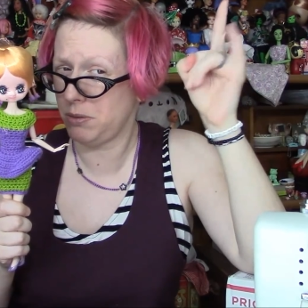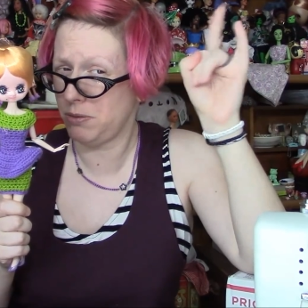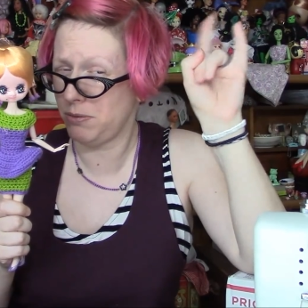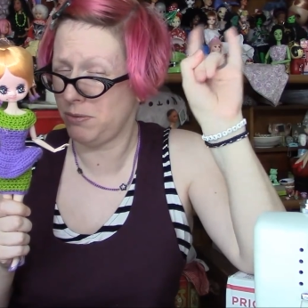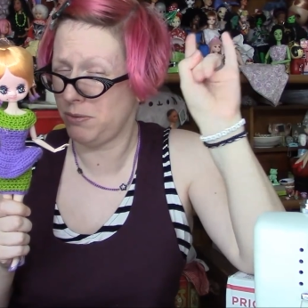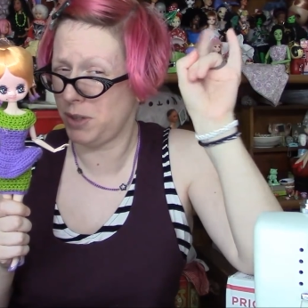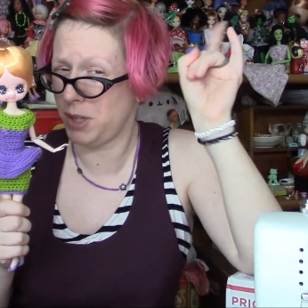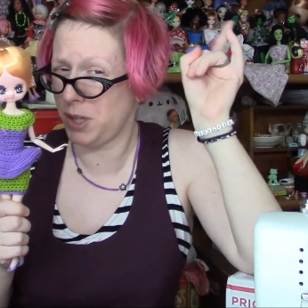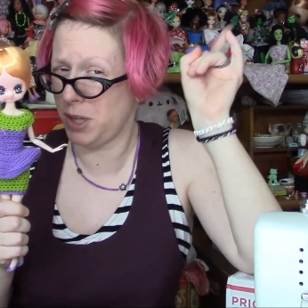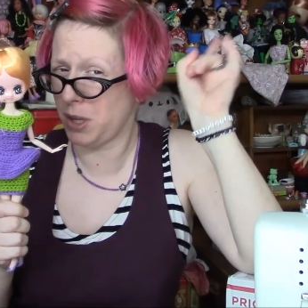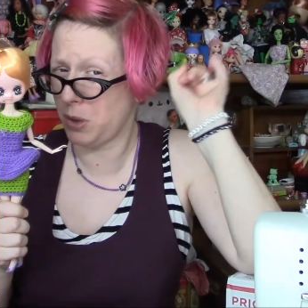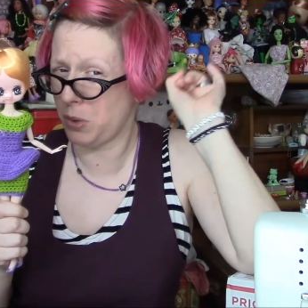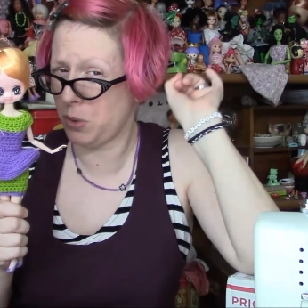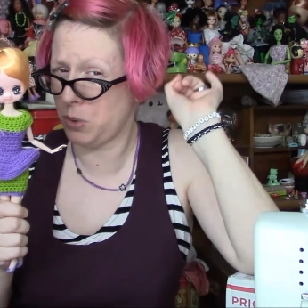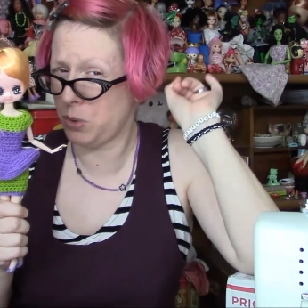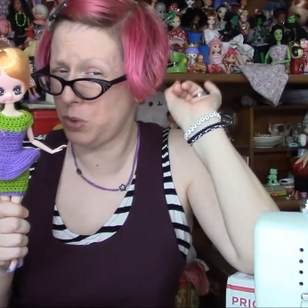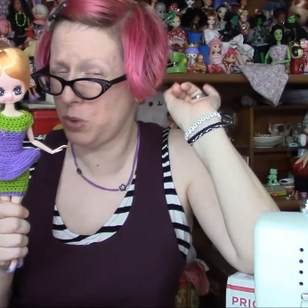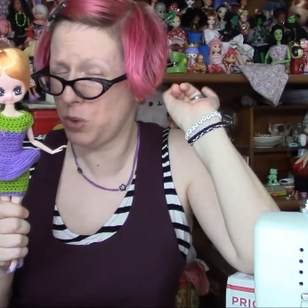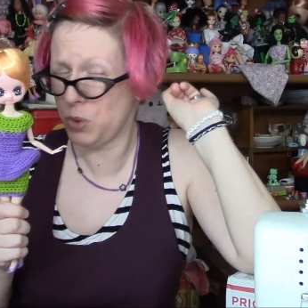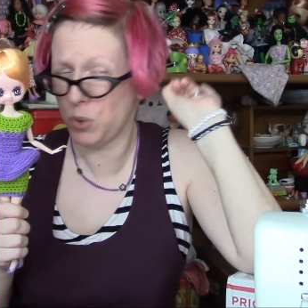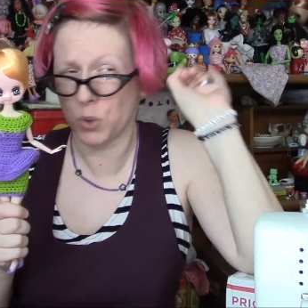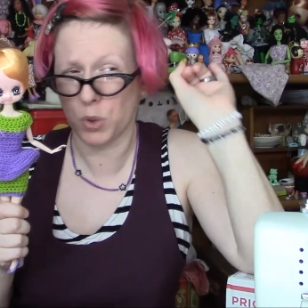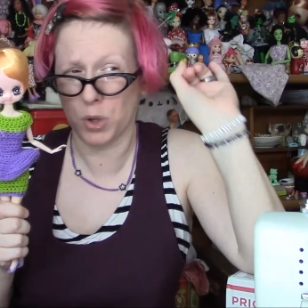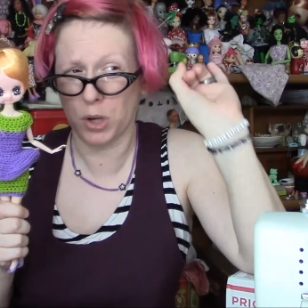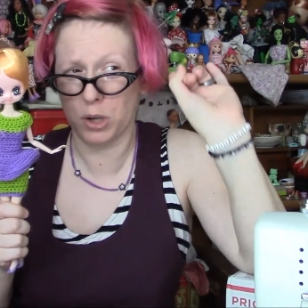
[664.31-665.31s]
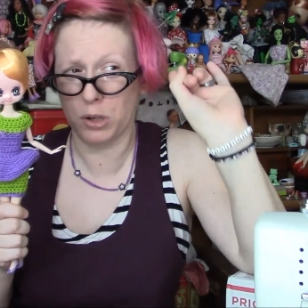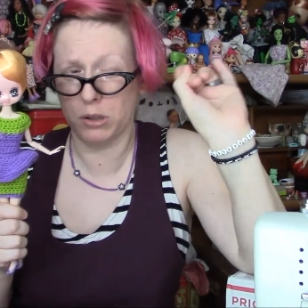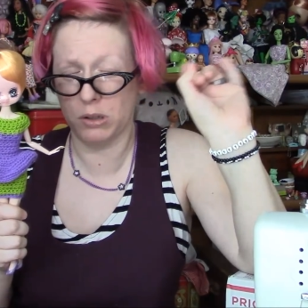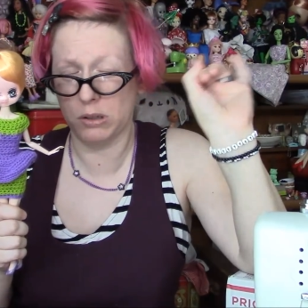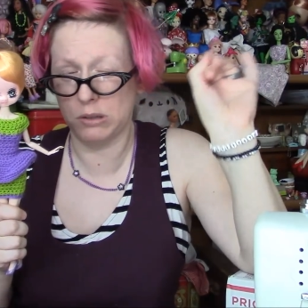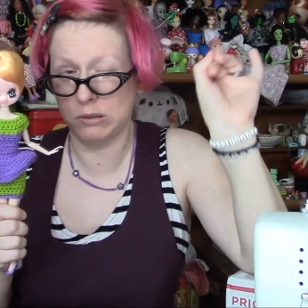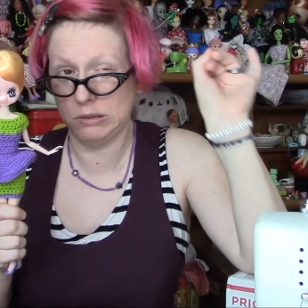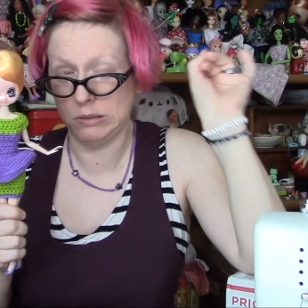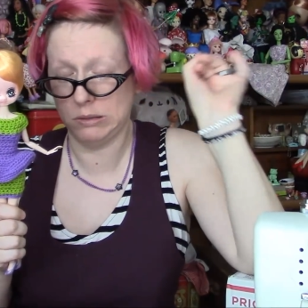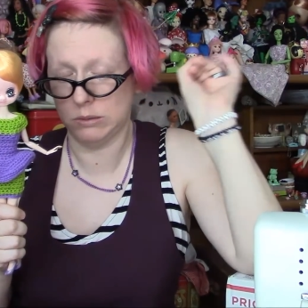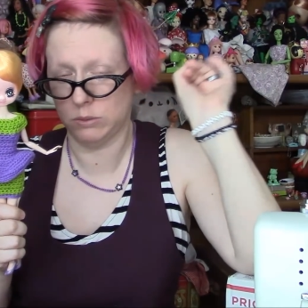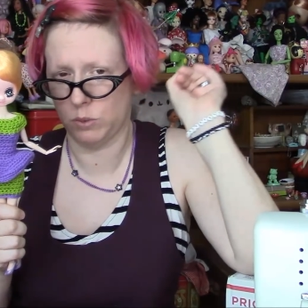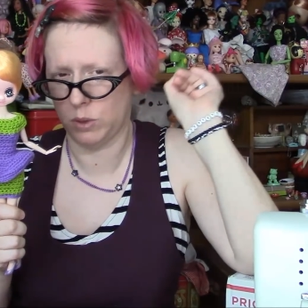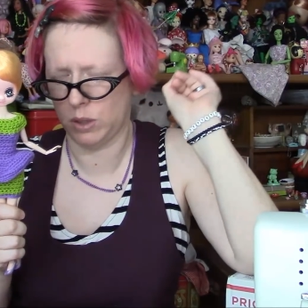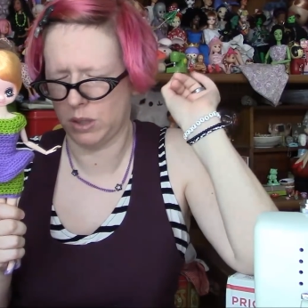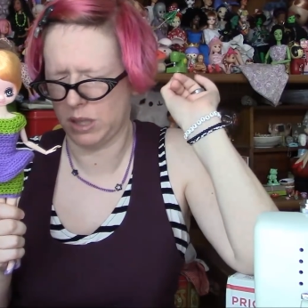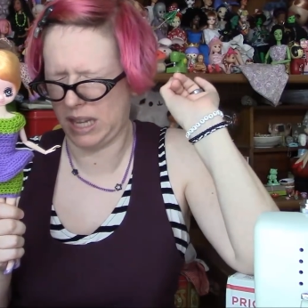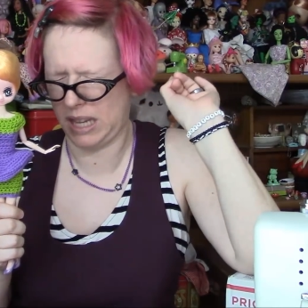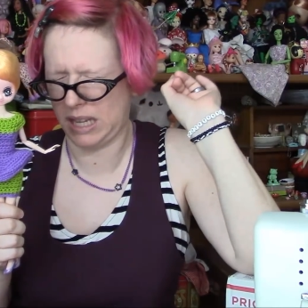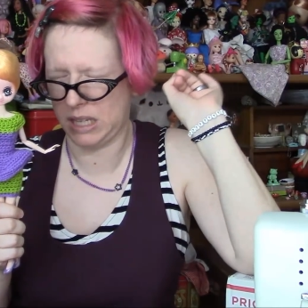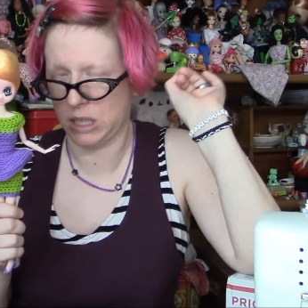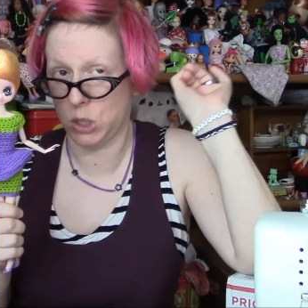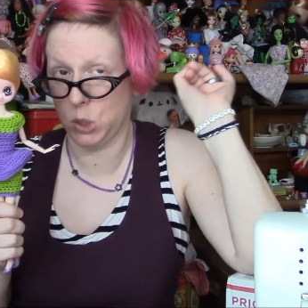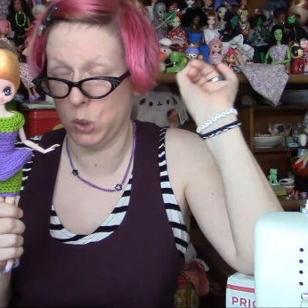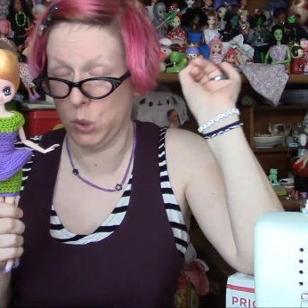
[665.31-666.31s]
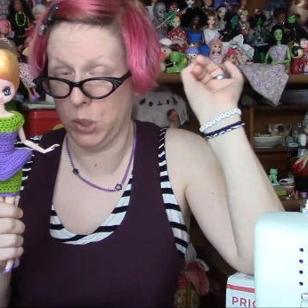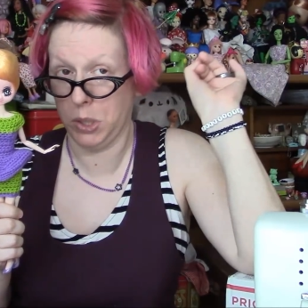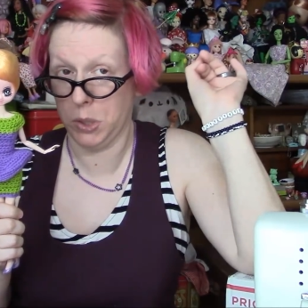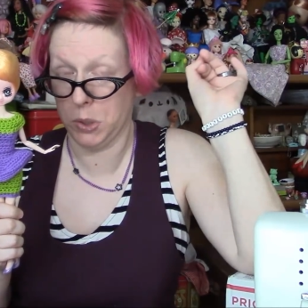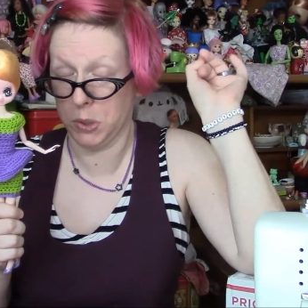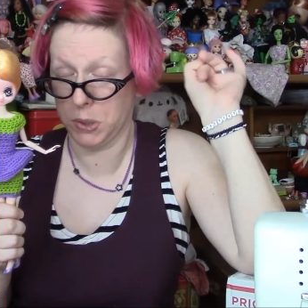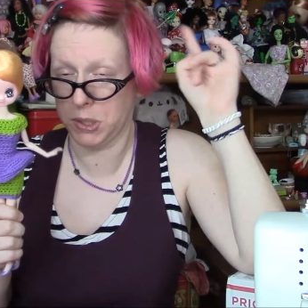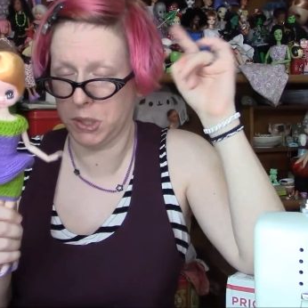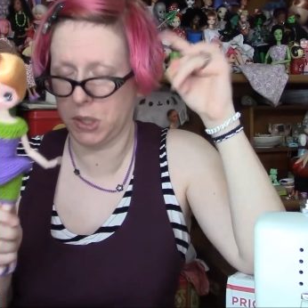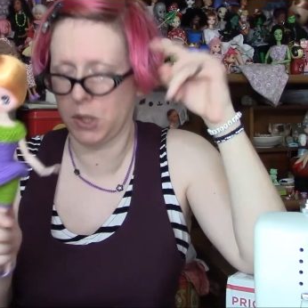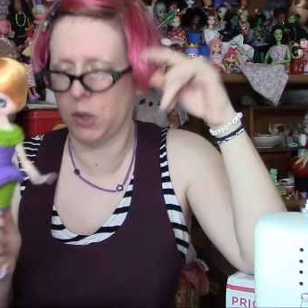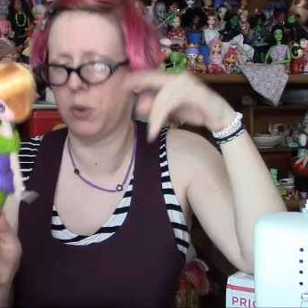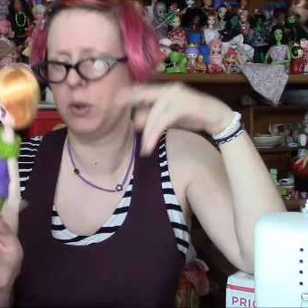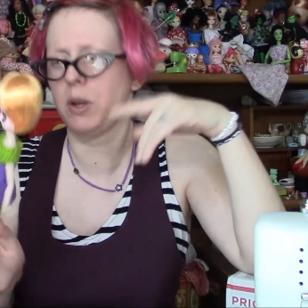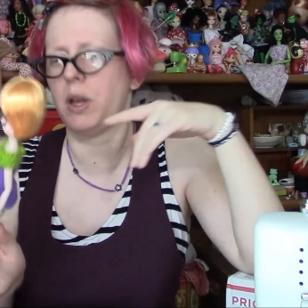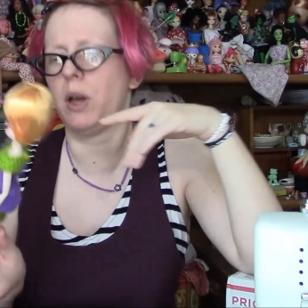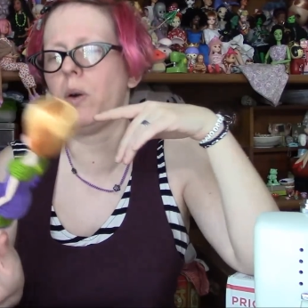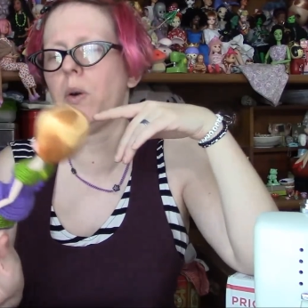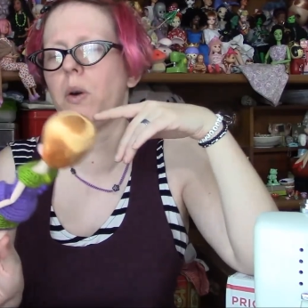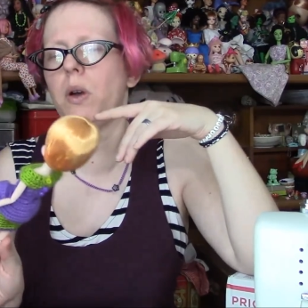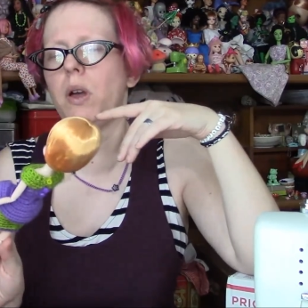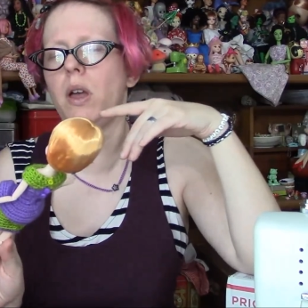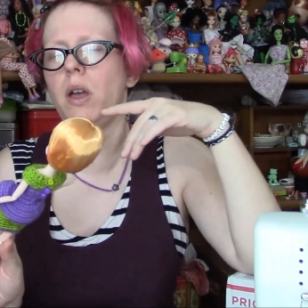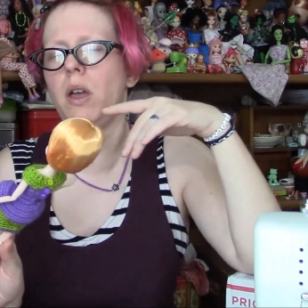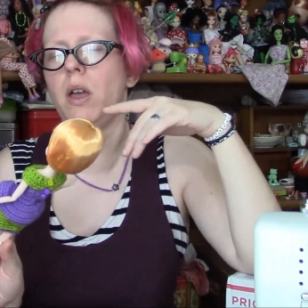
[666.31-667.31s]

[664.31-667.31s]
video tutorial like 2 years ago now,